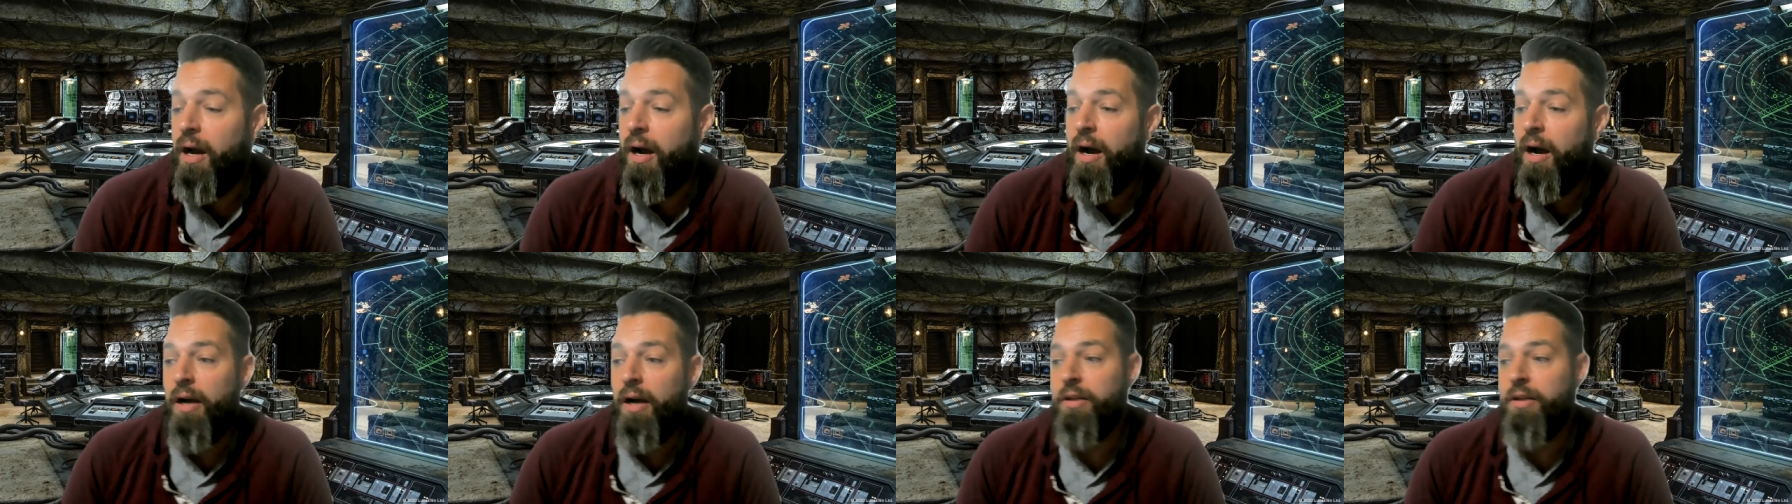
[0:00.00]

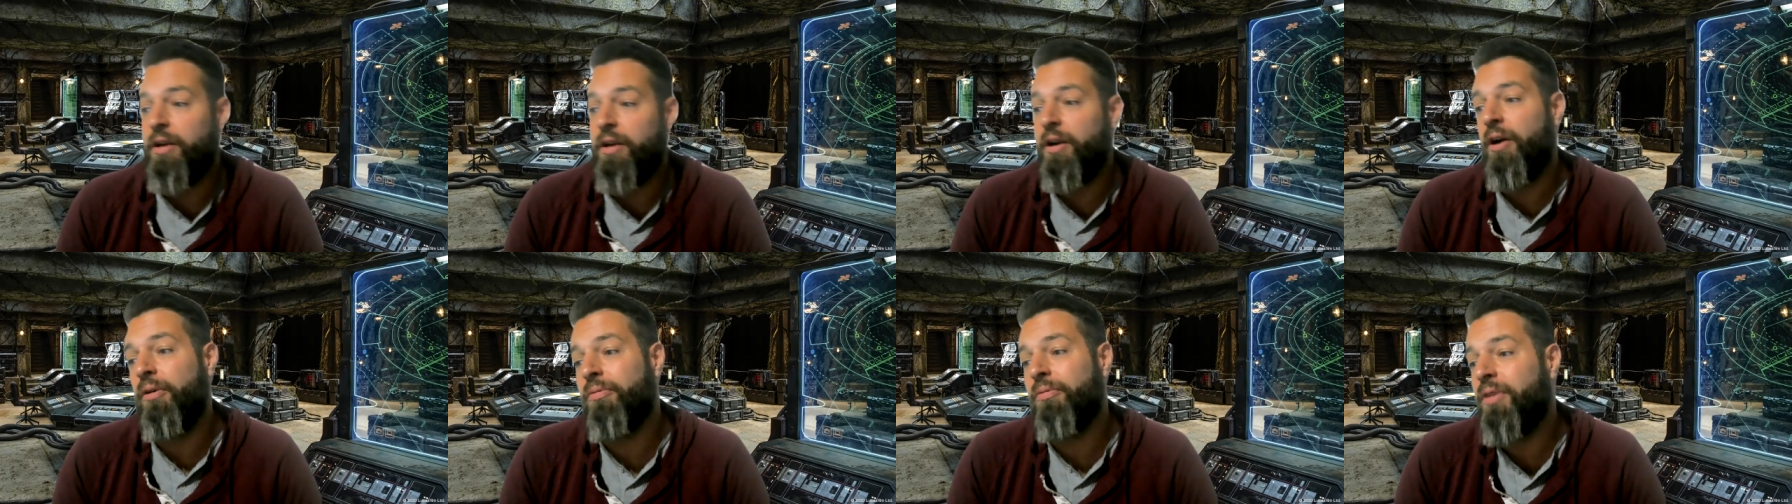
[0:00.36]
Uh, you
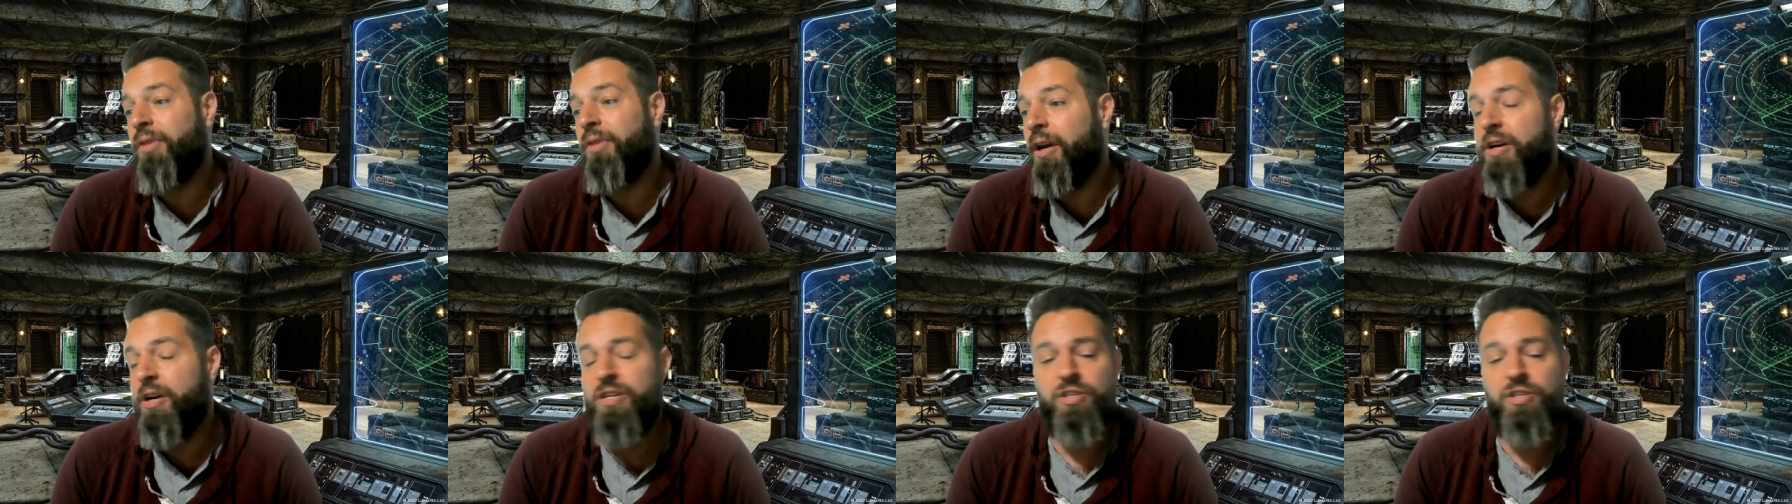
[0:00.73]
know,
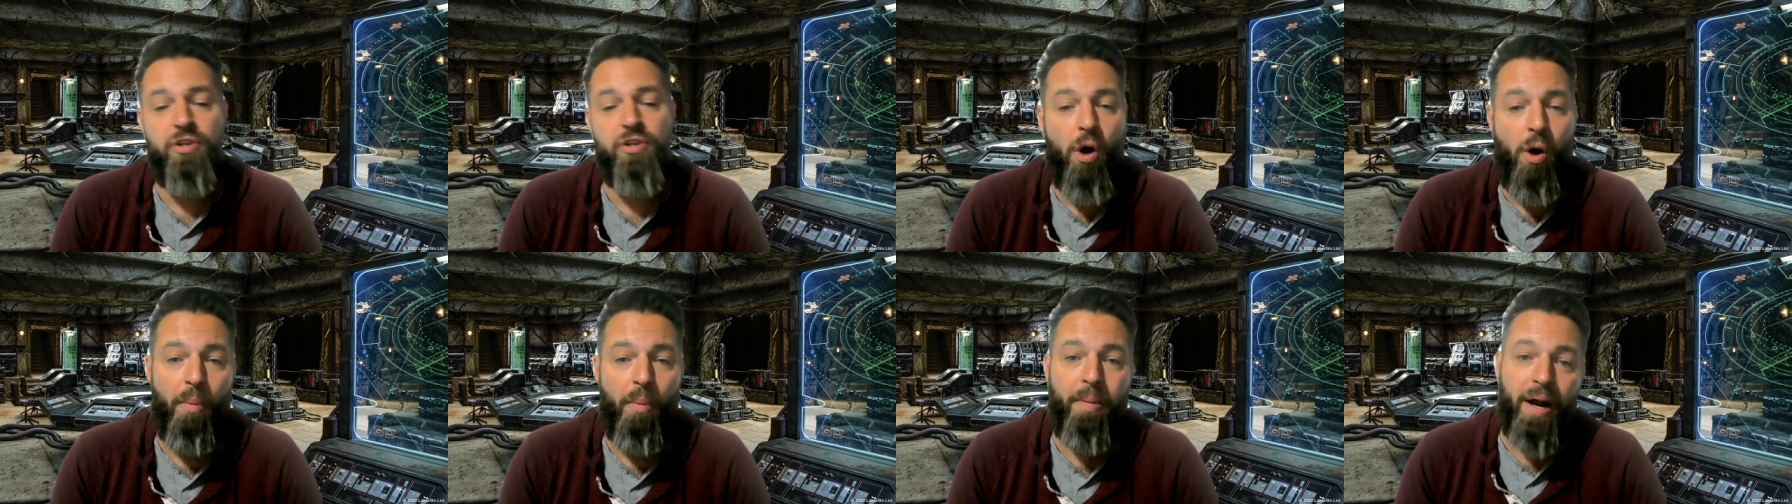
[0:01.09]
there is
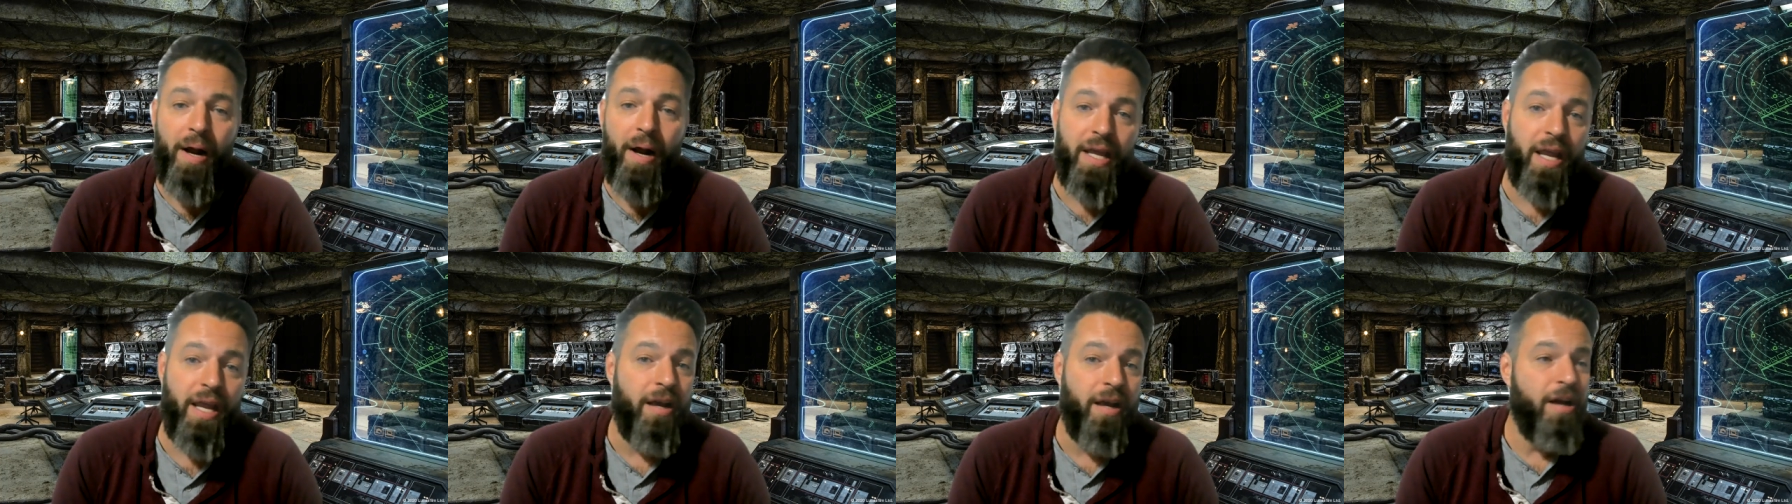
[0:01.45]

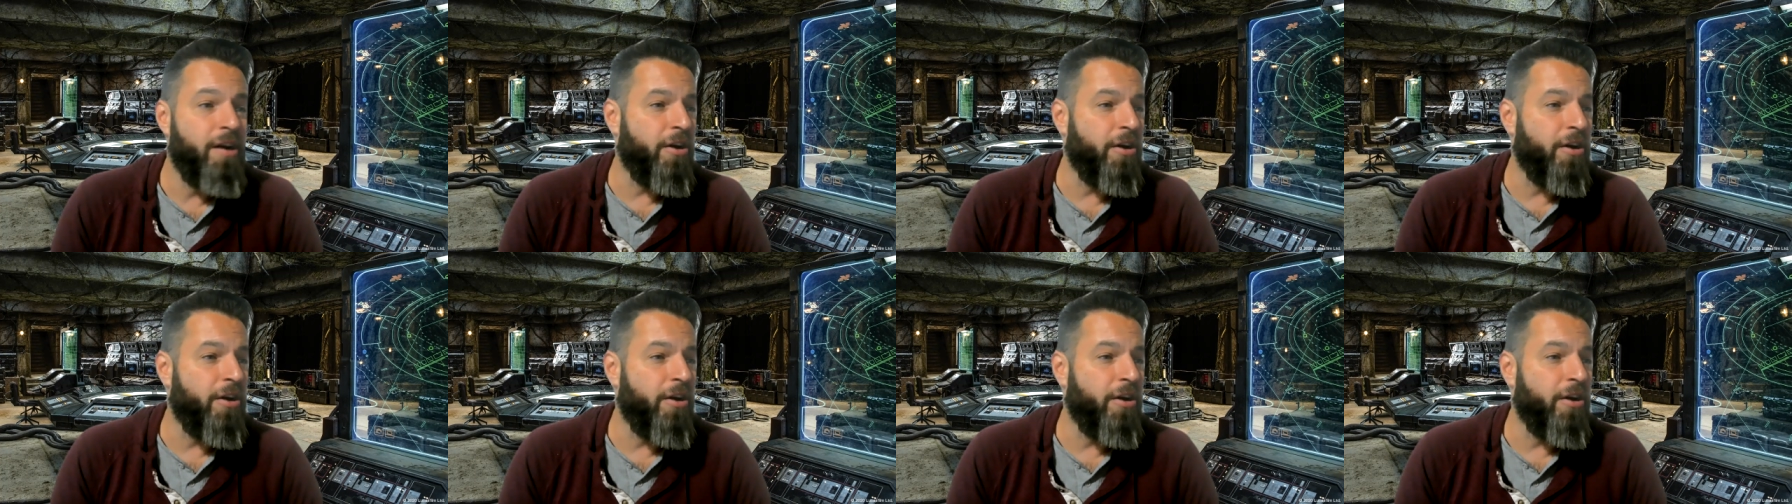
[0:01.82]
nobody,